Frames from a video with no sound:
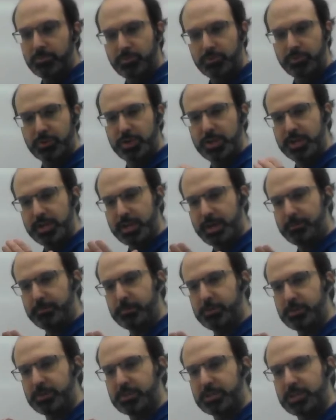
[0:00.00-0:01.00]
The
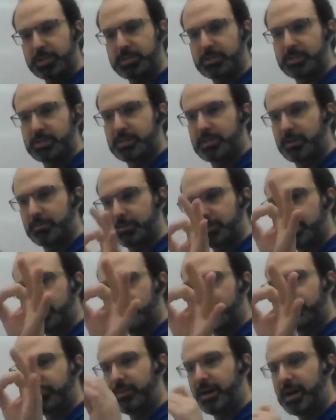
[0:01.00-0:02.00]
number stays the same, it's
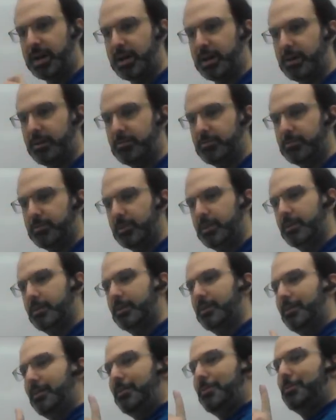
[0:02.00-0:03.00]
still 5,
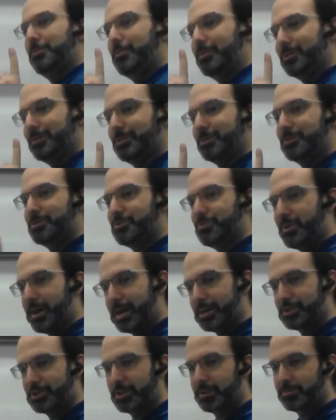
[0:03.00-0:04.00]
but the
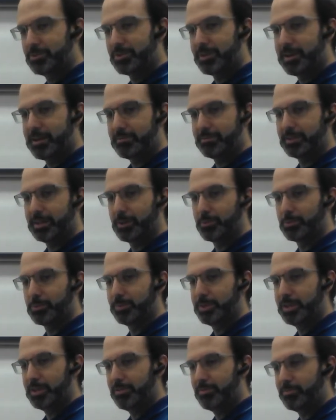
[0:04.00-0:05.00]
direction I'm traveling will
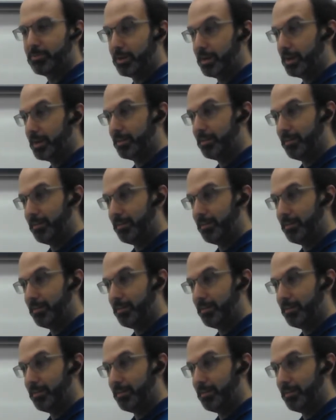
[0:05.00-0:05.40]
be different, and